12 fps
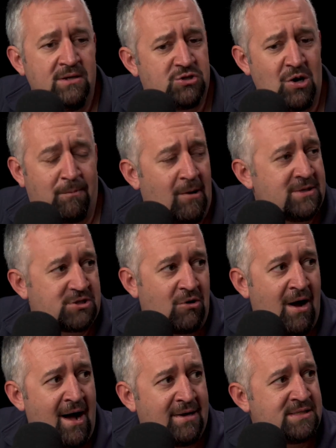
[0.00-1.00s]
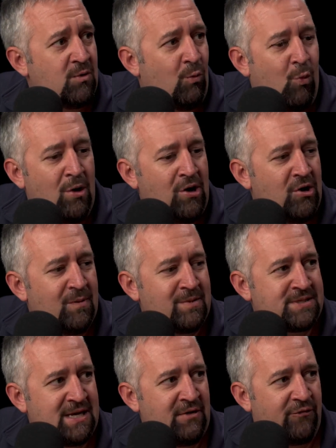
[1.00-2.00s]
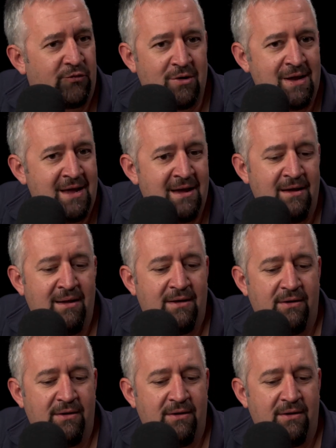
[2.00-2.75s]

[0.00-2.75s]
Truck Parts Cross, 100% free.